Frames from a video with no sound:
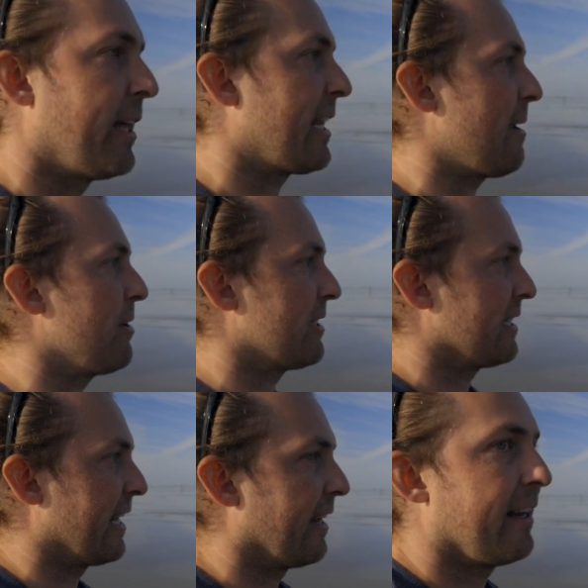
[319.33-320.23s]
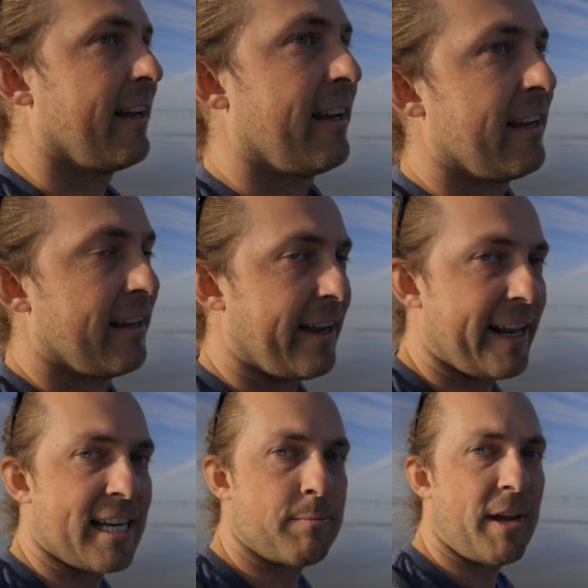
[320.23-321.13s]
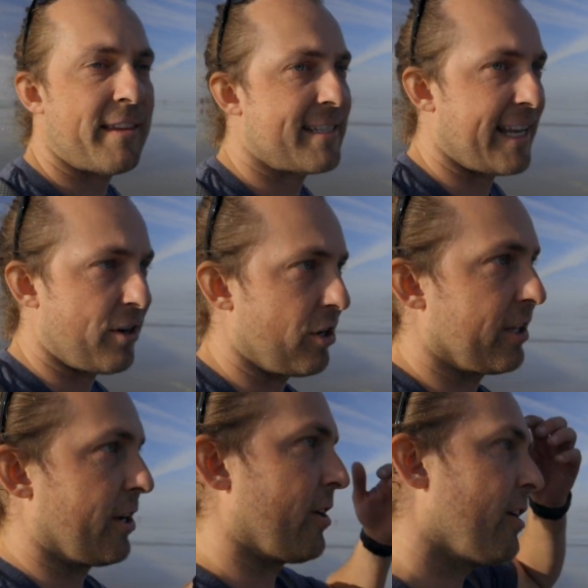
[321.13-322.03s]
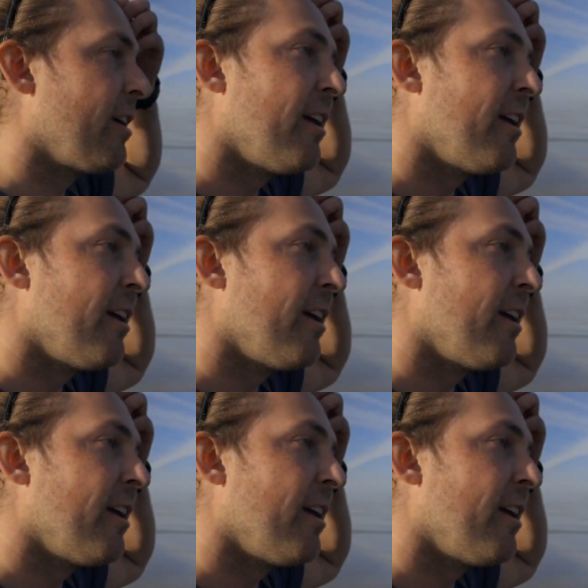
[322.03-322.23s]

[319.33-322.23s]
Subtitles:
that came here today. And as Bethe said earlier,